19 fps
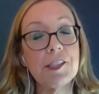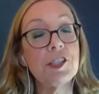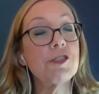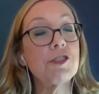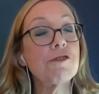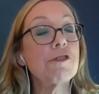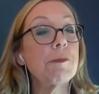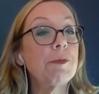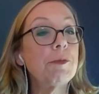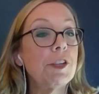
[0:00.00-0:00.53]

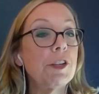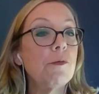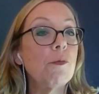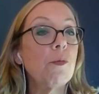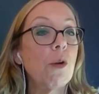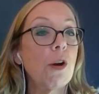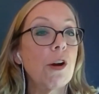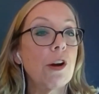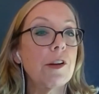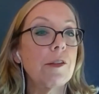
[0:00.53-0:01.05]
distributed
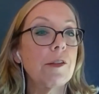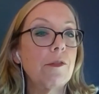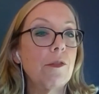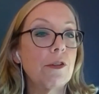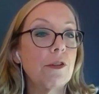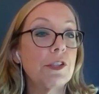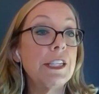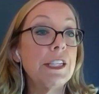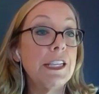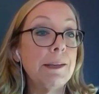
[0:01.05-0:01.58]
work or
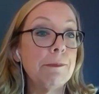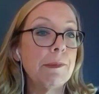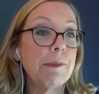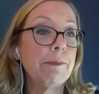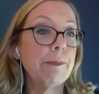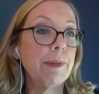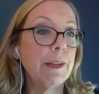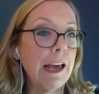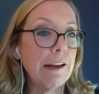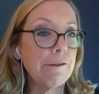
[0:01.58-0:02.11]
team
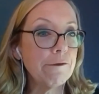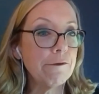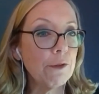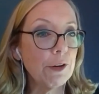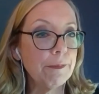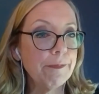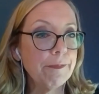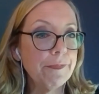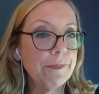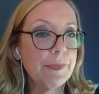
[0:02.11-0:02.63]

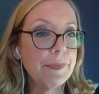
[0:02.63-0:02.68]
platform.